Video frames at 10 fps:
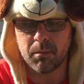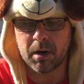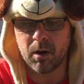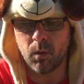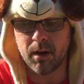
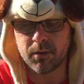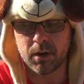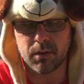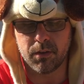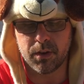
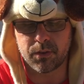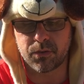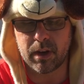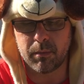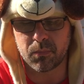However, this
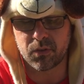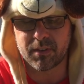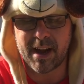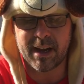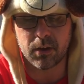same
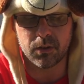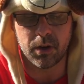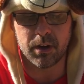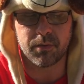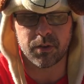style
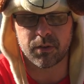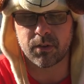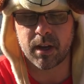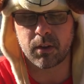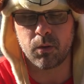knife is
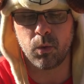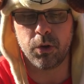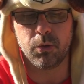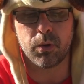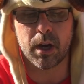exactly what
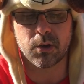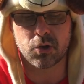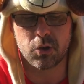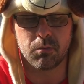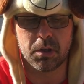you guys
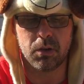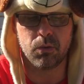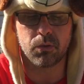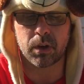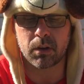should be
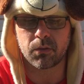using.